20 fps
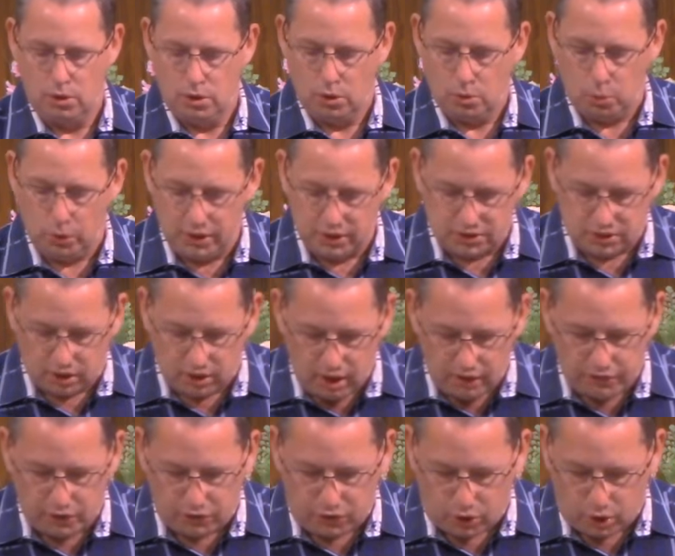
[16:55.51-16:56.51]
What does the
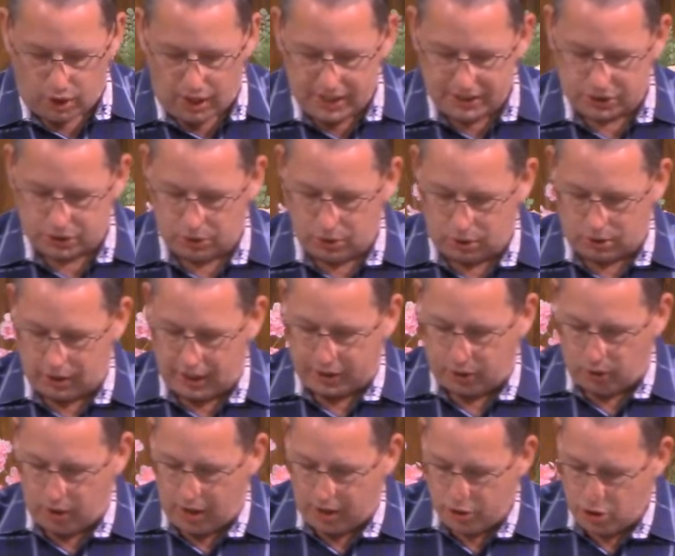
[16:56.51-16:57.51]
love of Christ look like?
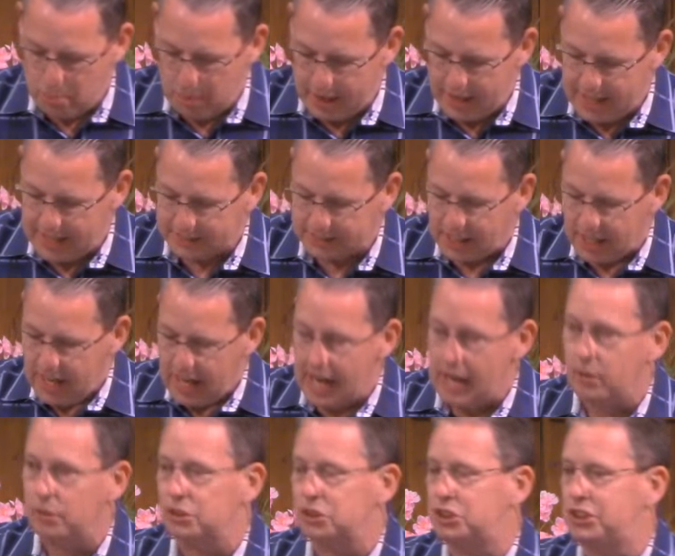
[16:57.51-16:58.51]
Or you might ask, how
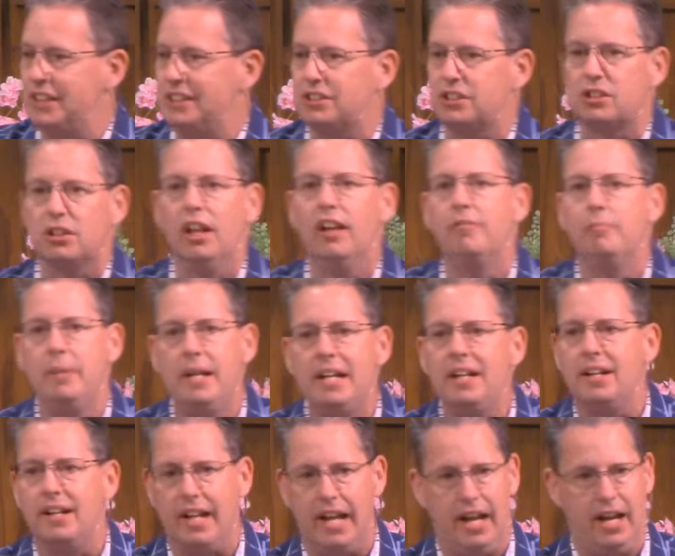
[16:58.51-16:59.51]
does Jesus love me
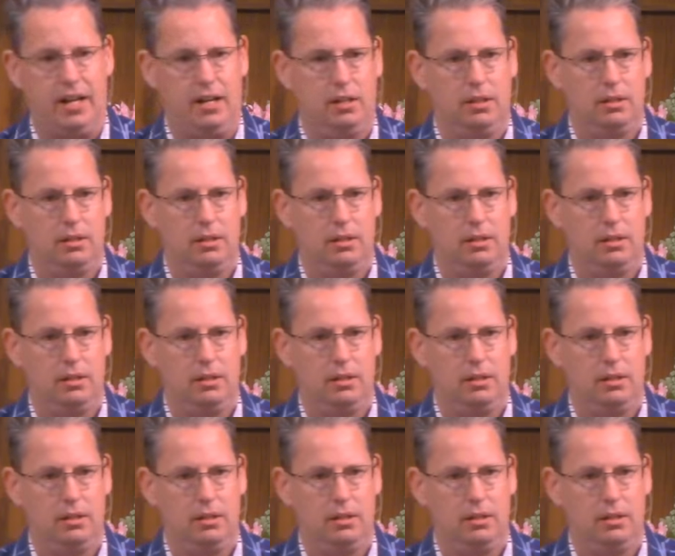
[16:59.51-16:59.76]
today?